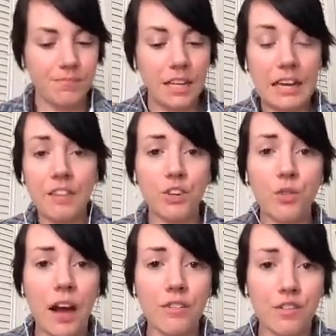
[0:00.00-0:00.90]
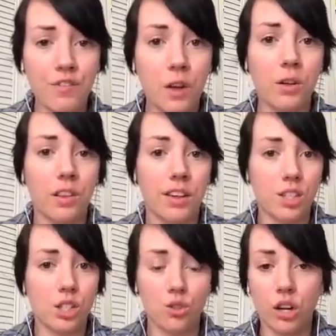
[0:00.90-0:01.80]
if you've ever felt like
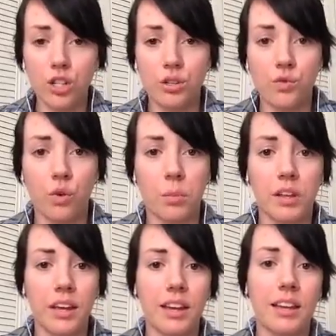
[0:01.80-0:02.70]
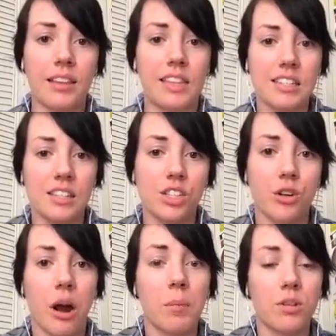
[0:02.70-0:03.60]
structure is formulaic, this is your
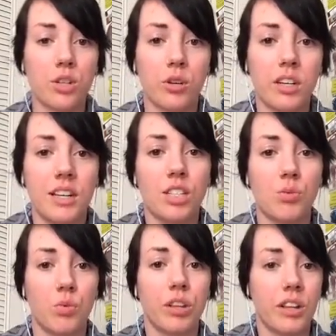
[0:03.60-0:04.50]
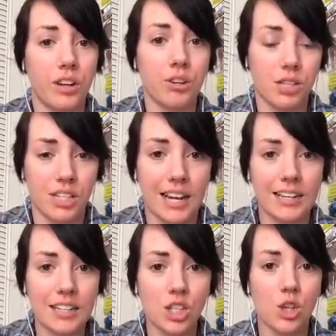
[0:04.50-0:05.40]
opportunity to really understand
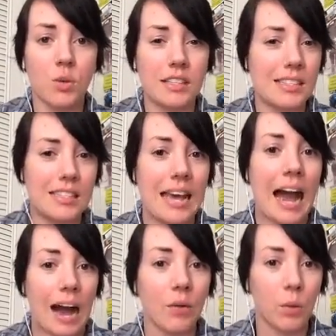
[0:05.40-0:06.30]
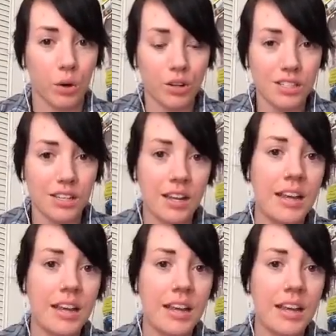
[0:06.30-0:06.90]
it so you can see how it works